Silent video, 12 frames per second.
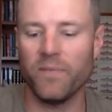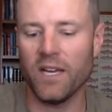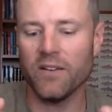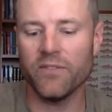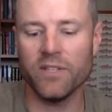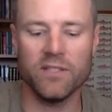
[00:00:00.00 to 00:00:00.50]

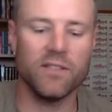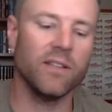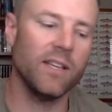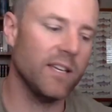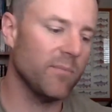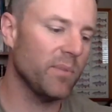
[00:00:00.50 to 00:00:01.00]
ovens that
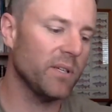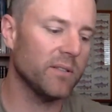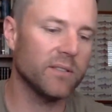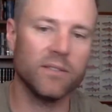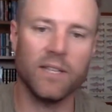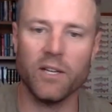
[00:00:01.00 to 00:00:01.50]
they had
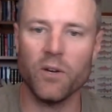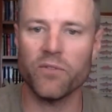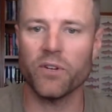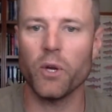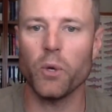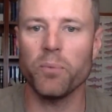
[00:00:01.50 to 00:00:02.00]
built, like over
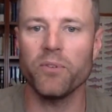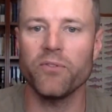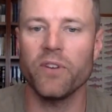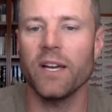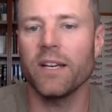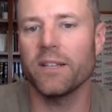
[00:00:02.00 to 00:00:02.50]
an open
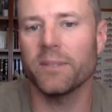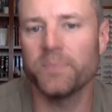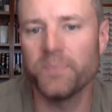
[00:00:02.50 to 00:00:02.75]
fire.